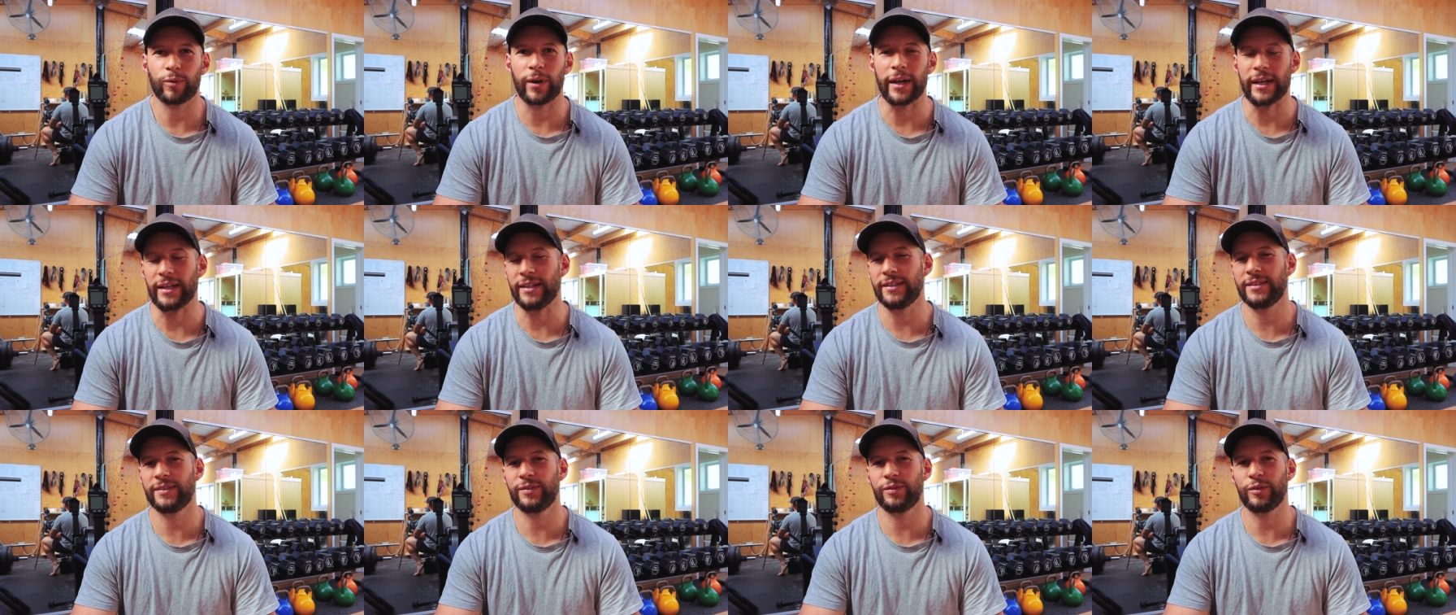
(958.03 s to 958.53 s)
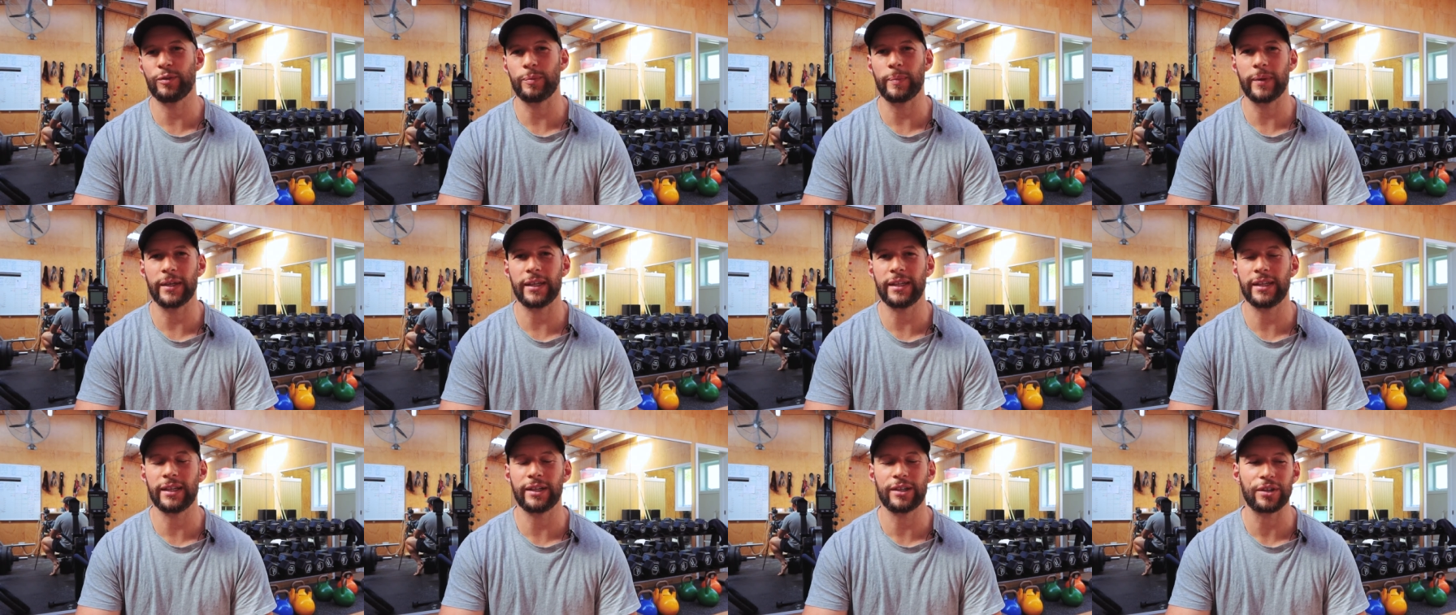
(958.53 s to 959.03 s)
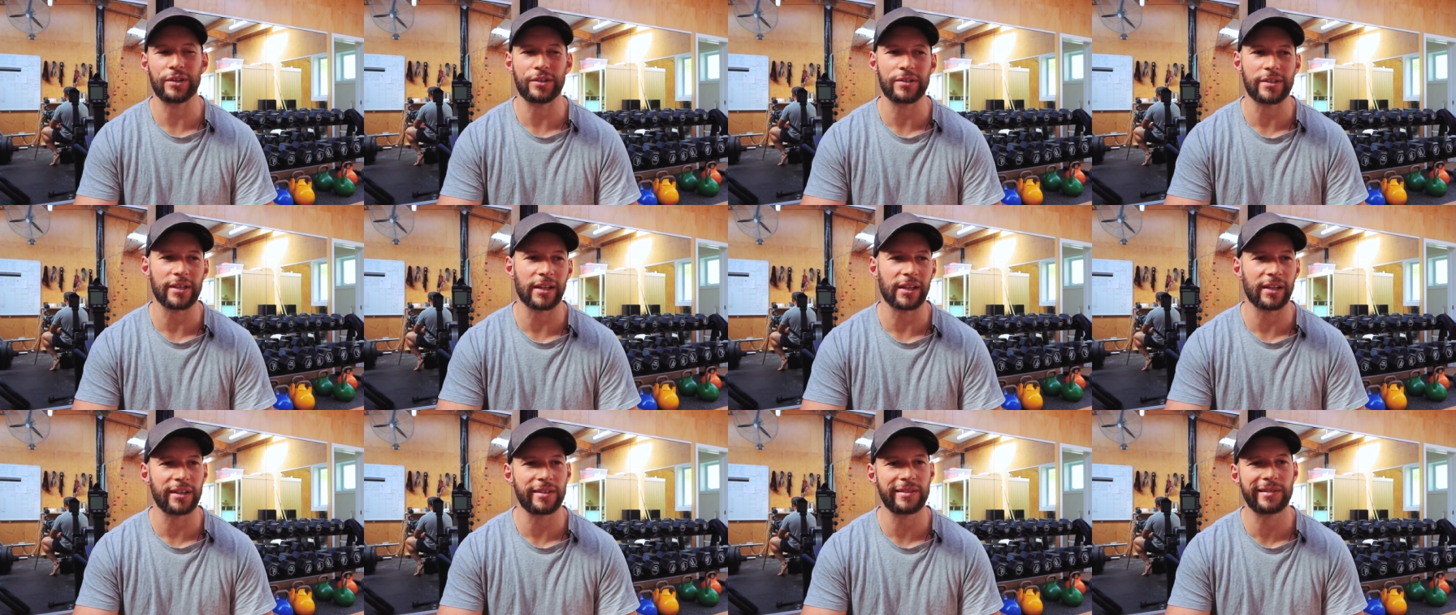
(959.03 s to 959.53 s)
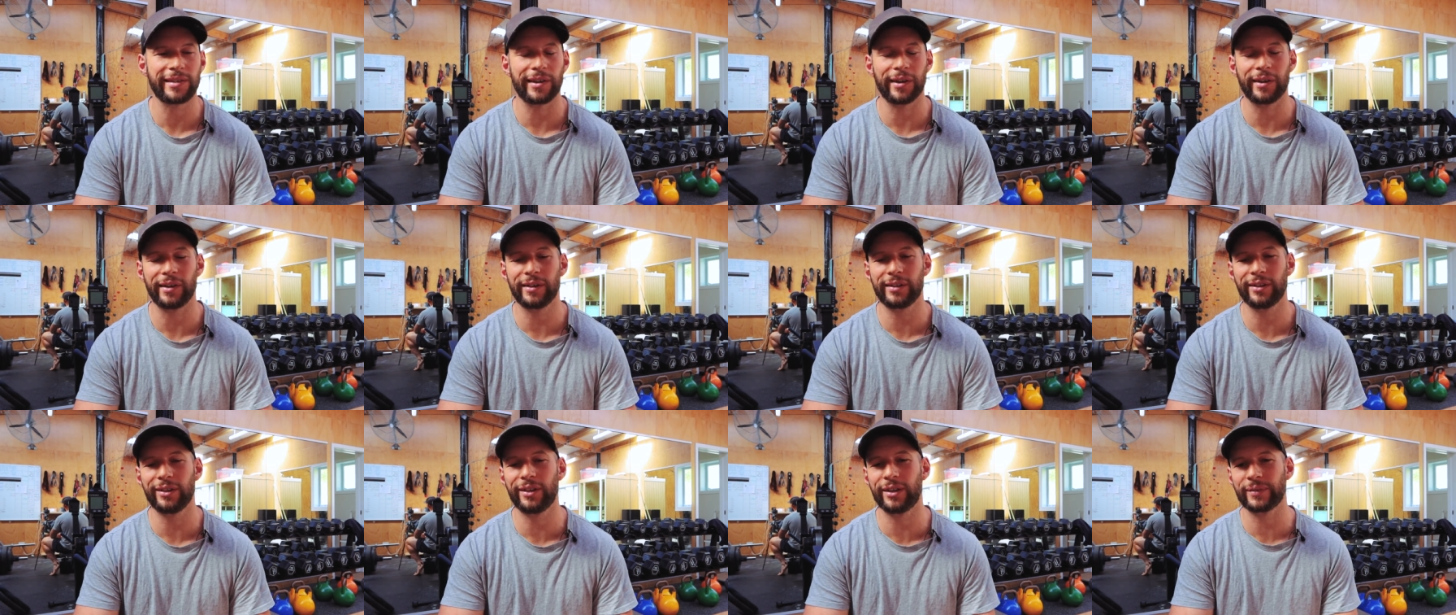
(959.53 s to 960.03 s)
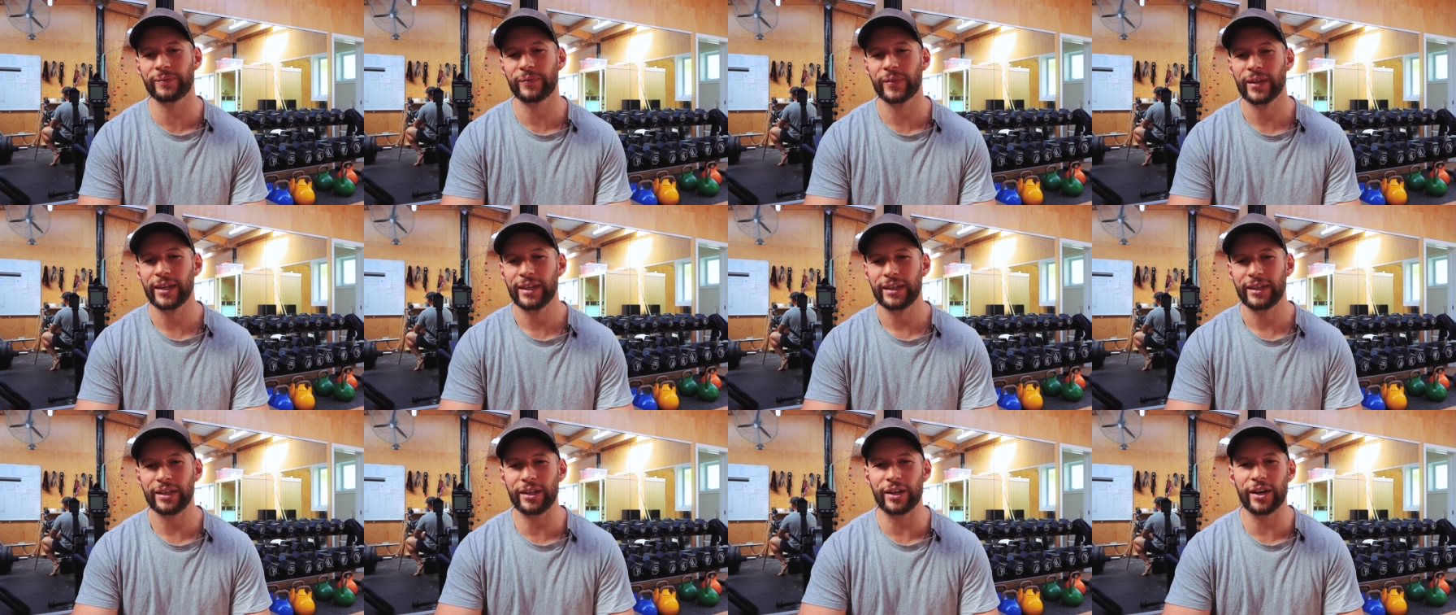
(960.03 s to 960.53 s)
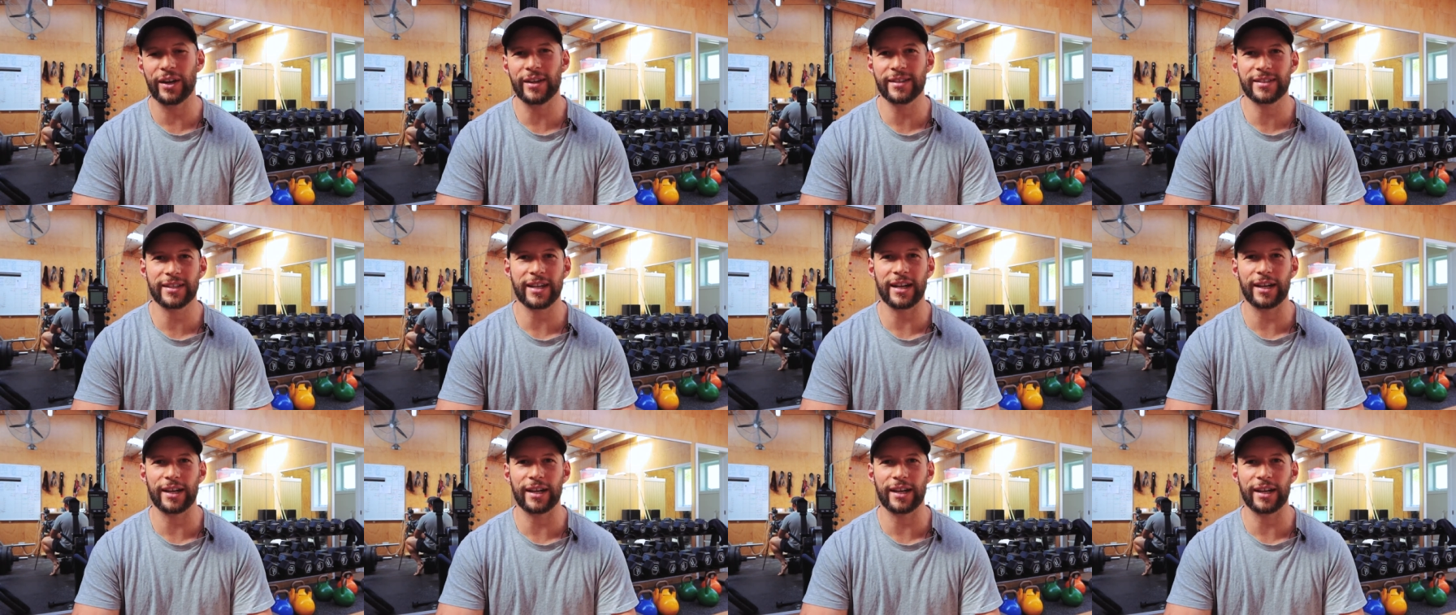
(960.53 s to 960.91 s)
race for me here in New Zealand. So, look, you know, it's